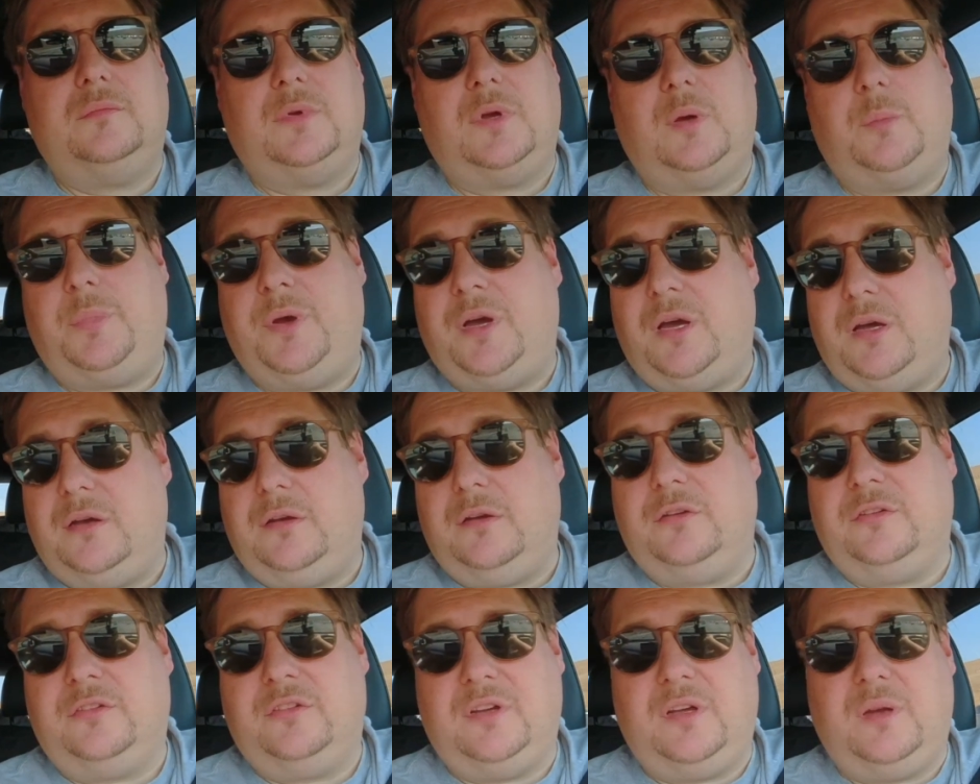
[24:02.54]
a
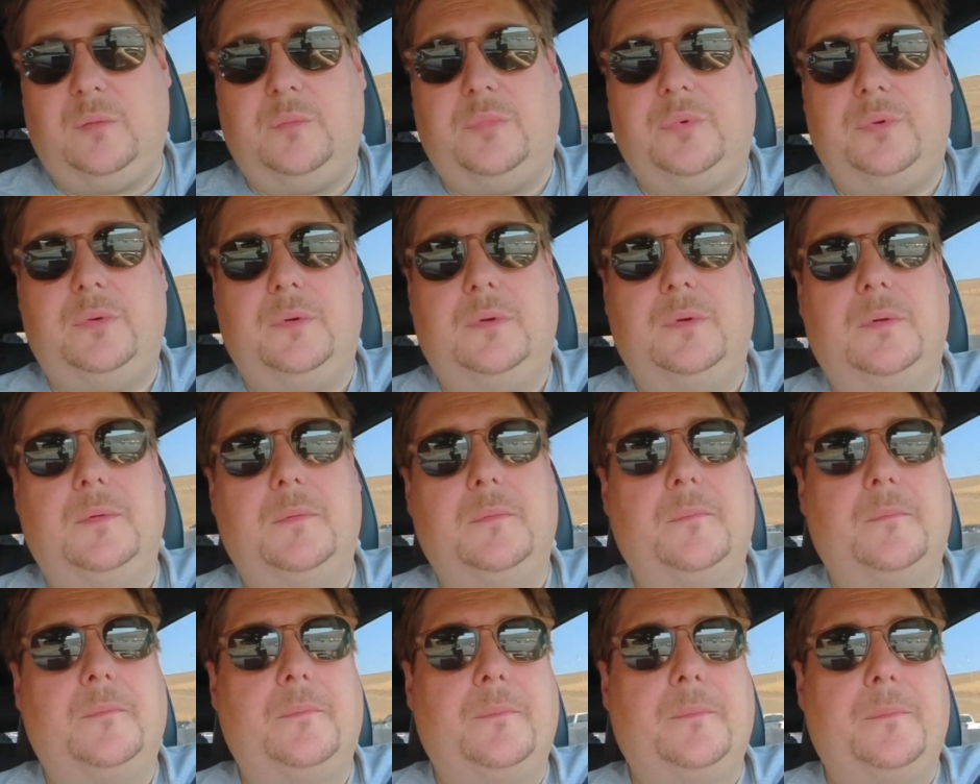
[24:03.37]
partnership
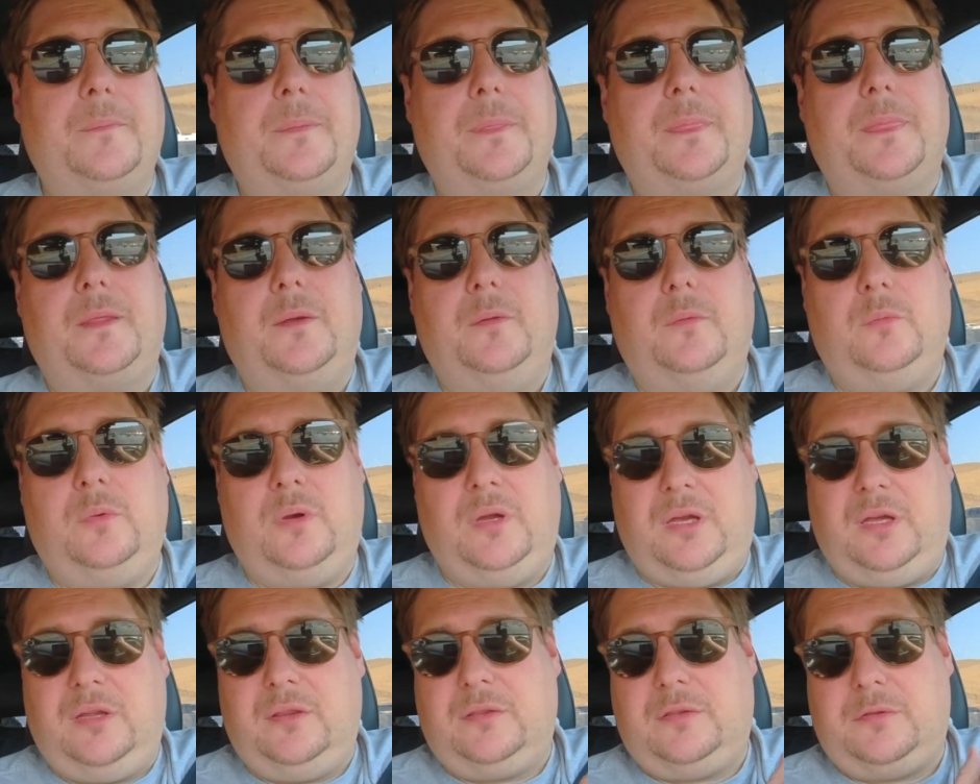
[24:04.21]

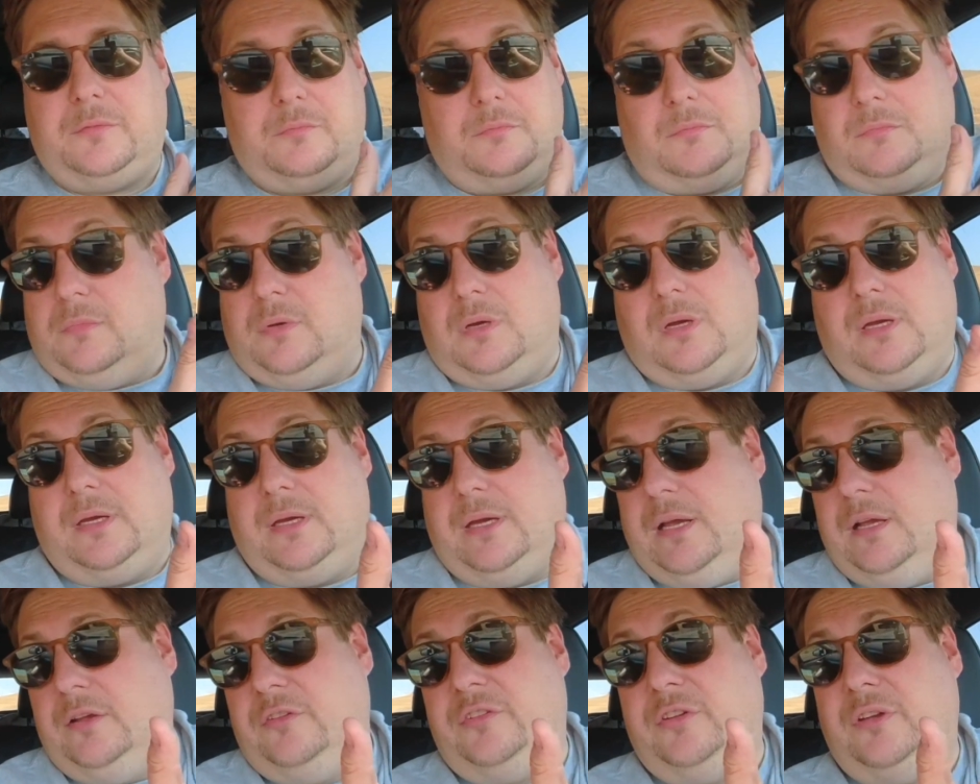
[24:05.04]
with,
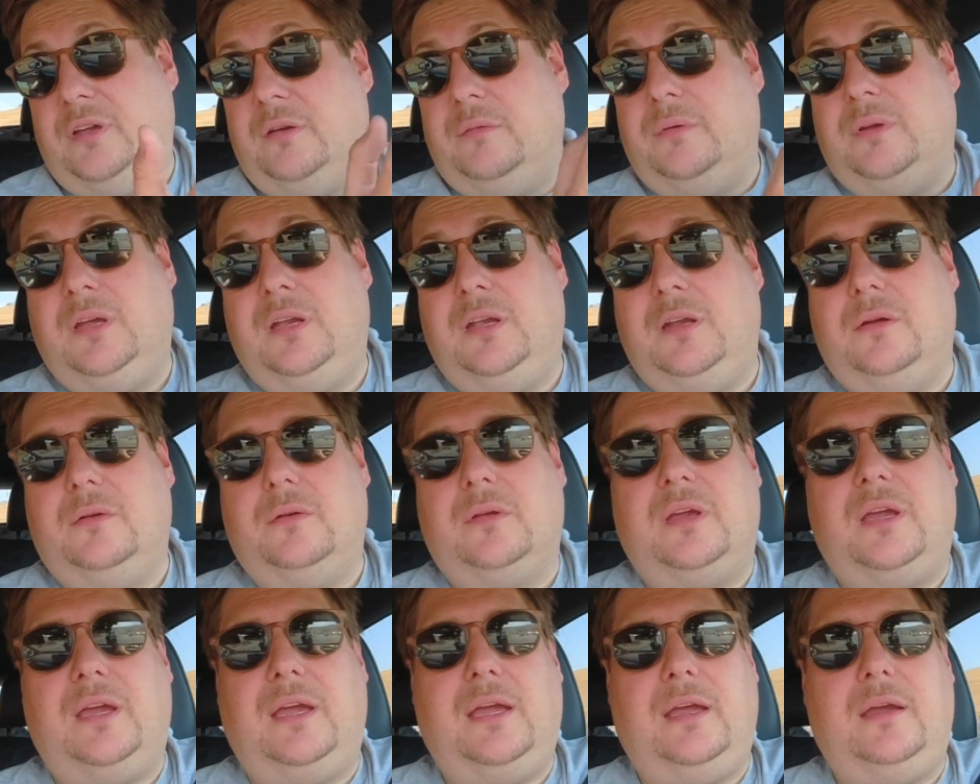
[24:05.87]
actually I really
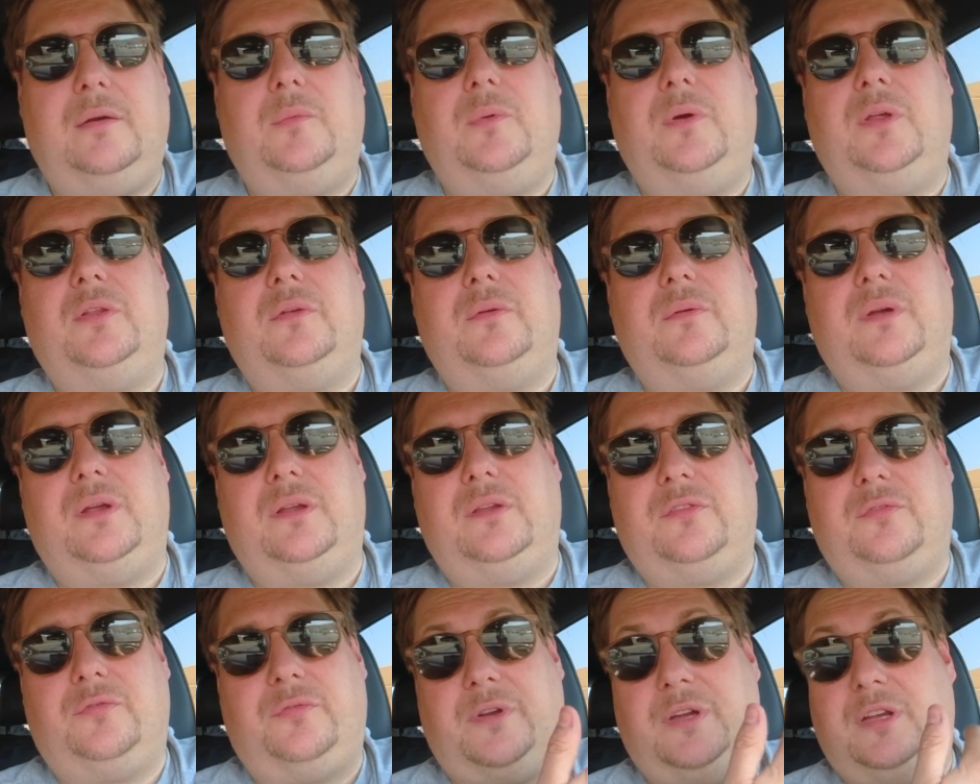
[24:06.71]
don't care whether
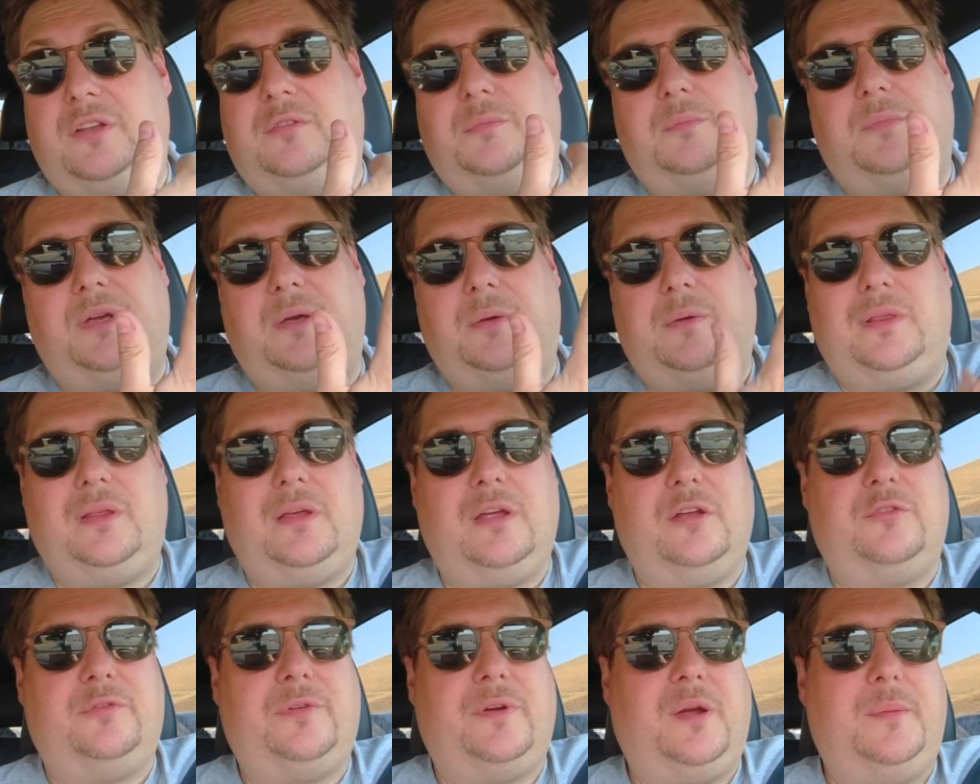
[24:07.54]
it's free to me with
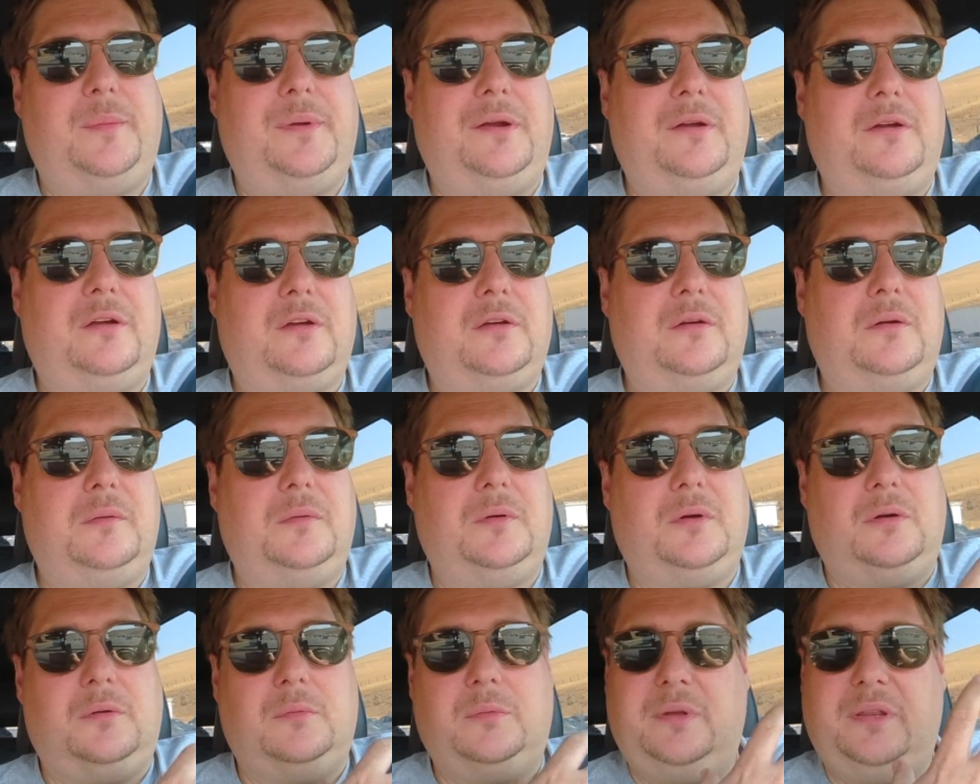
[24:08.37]
Electrify America
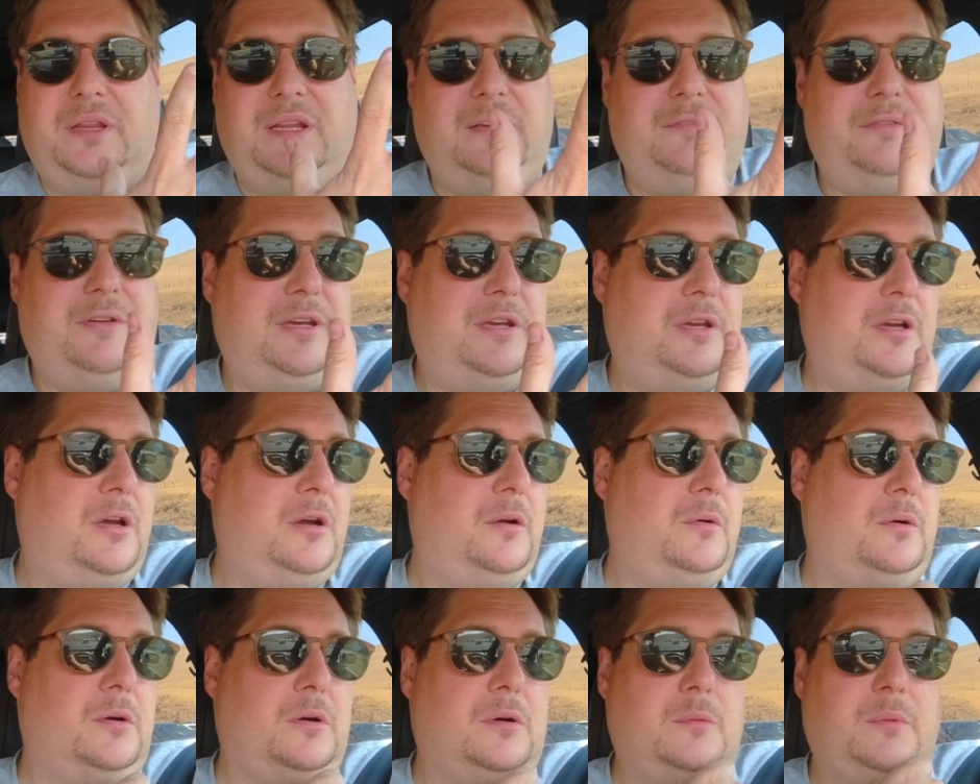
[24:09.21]
or with
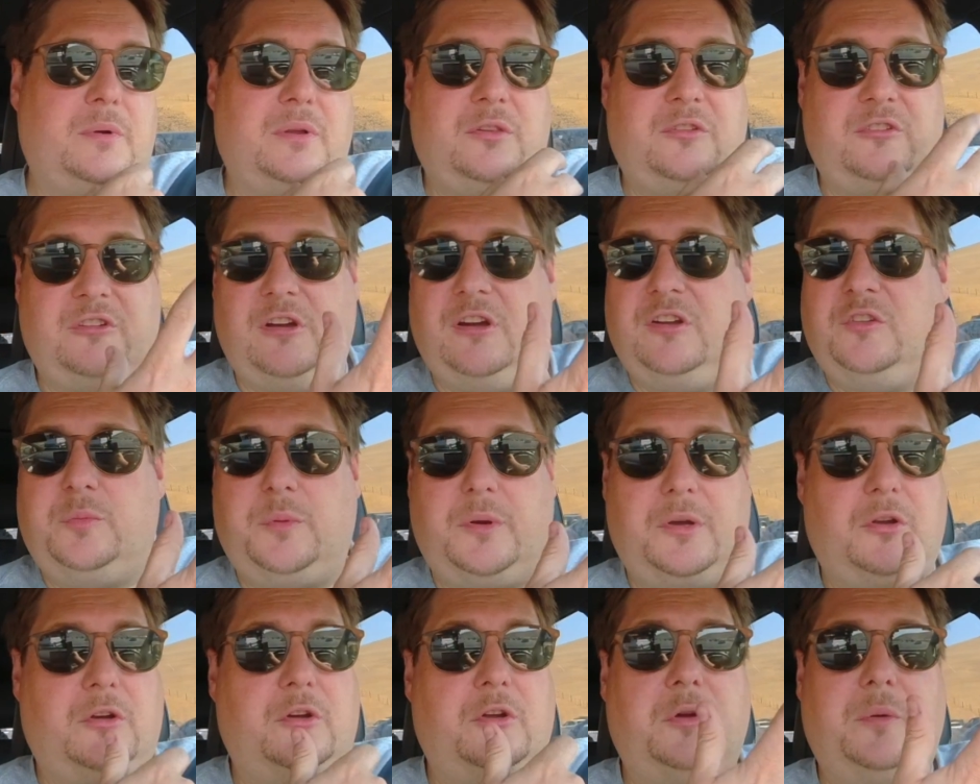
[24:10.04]
EVgo or with
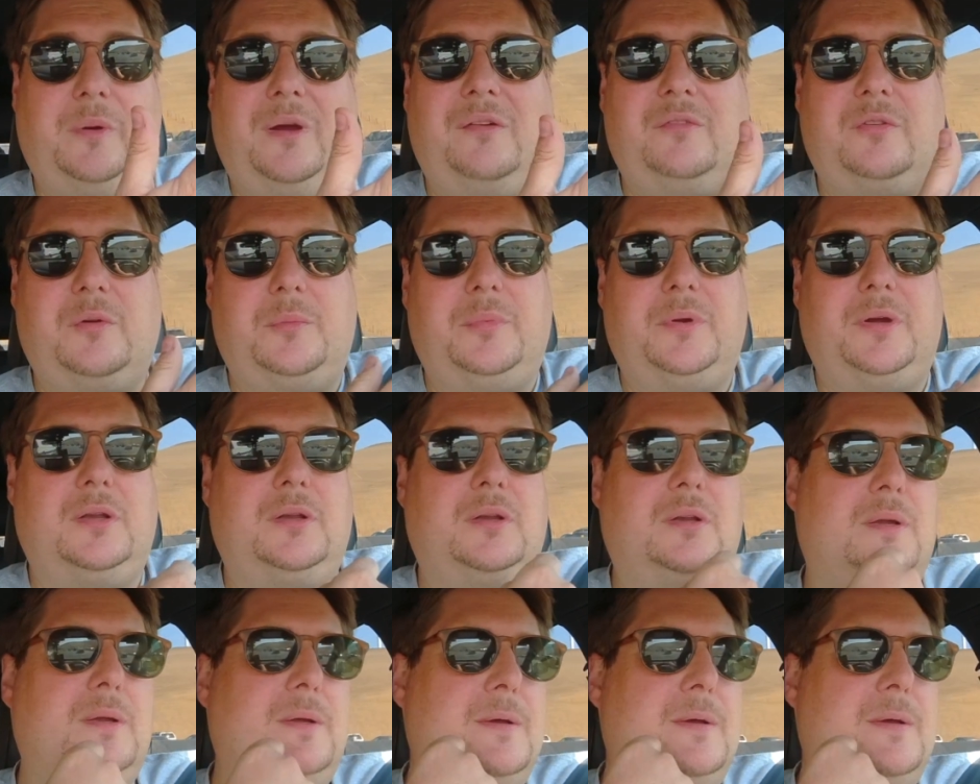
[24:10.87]
ChargePoint or whoever, but